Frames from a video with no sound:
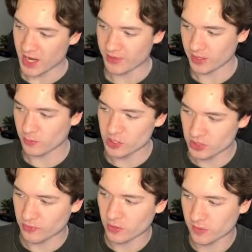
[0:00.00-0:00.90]
I think once
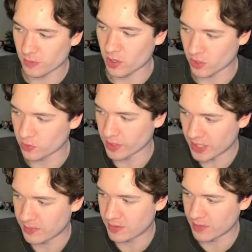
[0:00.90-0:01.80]
you've got DeMarco,
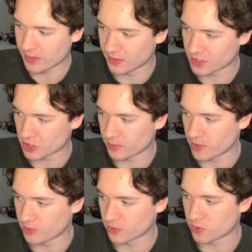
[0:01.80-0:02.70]
Hakimi, Mendes,
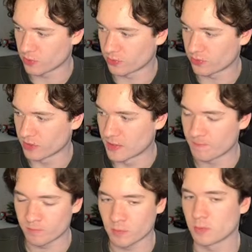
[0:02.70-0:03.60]
Grimaldo, you've
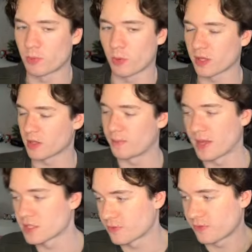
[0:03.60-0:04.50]
probably got the
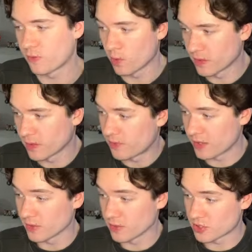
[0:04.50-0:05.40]
best 4
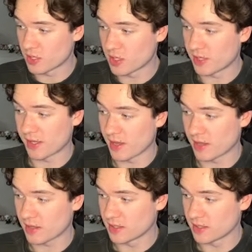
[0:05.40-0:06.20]
defenders that you can get.